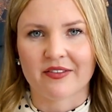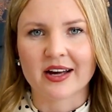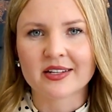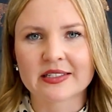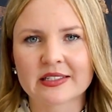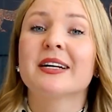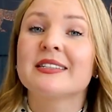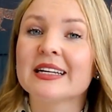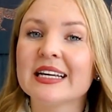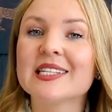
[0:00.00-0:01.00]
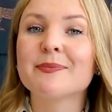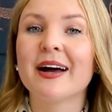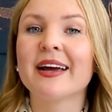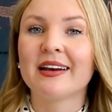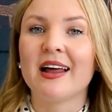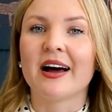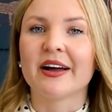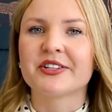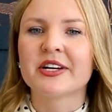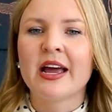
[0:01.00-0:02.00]
of us because it is by and
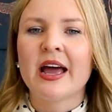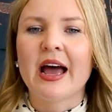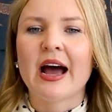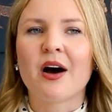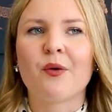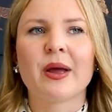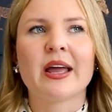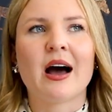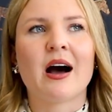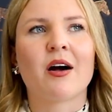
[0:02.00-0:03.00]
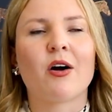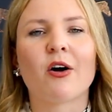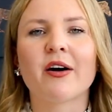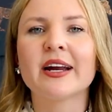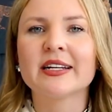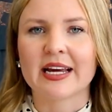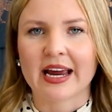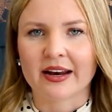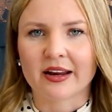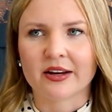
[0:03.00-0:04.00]
large how we are
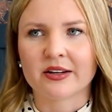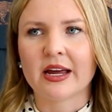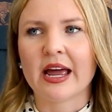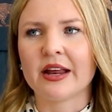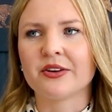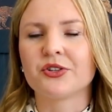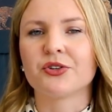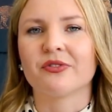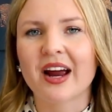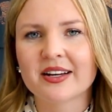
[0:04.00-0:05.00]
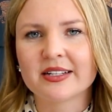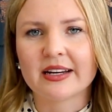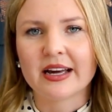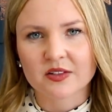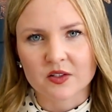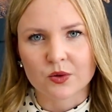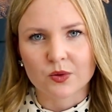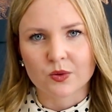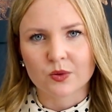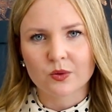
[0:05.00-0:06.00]
orientated and directed at
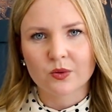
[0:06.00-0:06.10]
school.